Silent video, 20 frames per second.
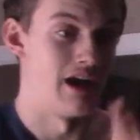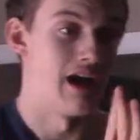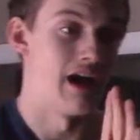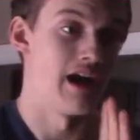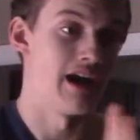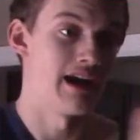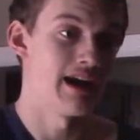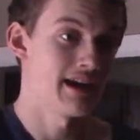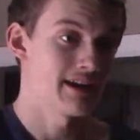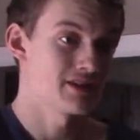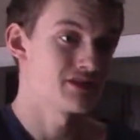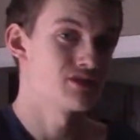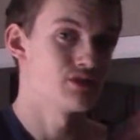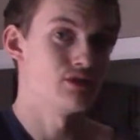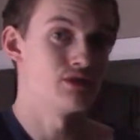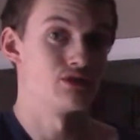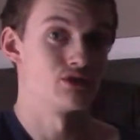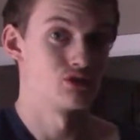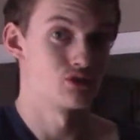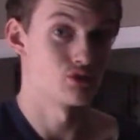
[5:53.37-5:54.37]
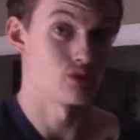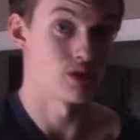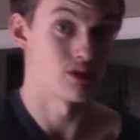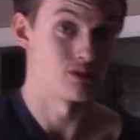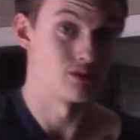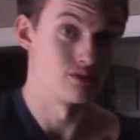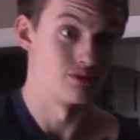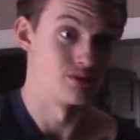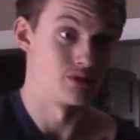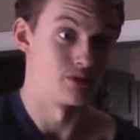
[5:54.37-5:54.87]
I actually
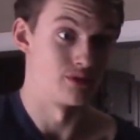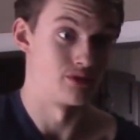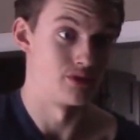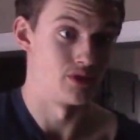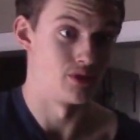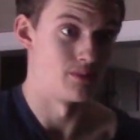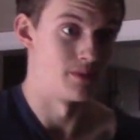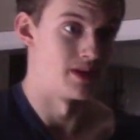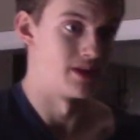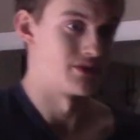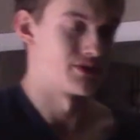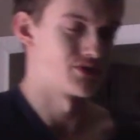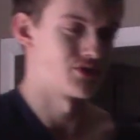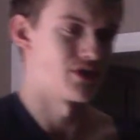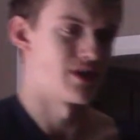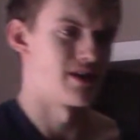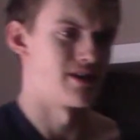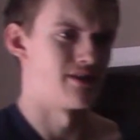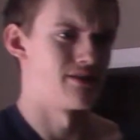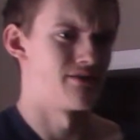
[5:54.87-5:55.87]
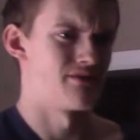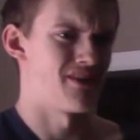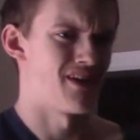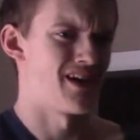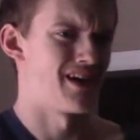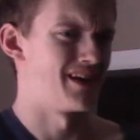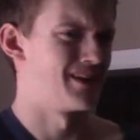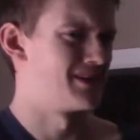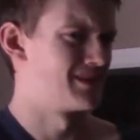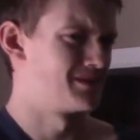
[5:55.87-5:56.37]
struggled for a few minutes trying to
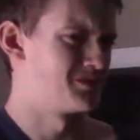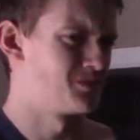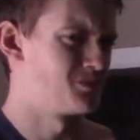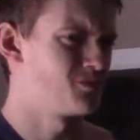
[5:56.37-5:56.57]
find